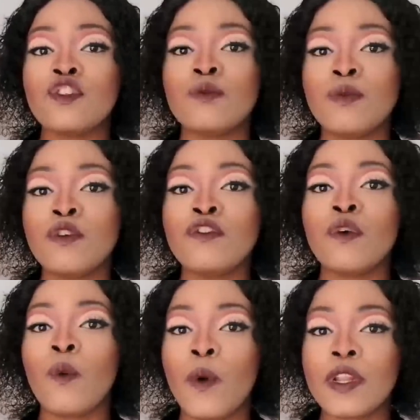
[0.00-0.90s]
to prove
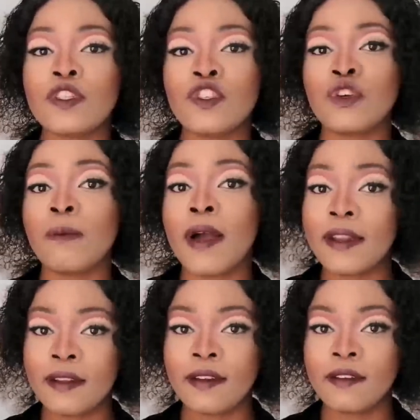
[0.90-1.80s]
your worth to your
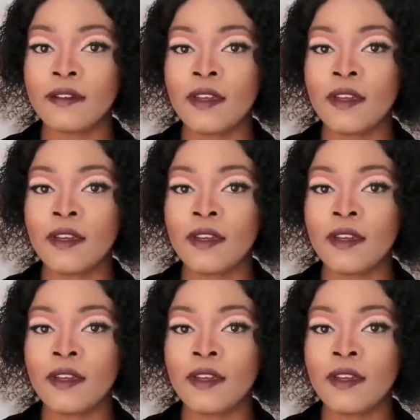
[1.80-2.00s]
partner,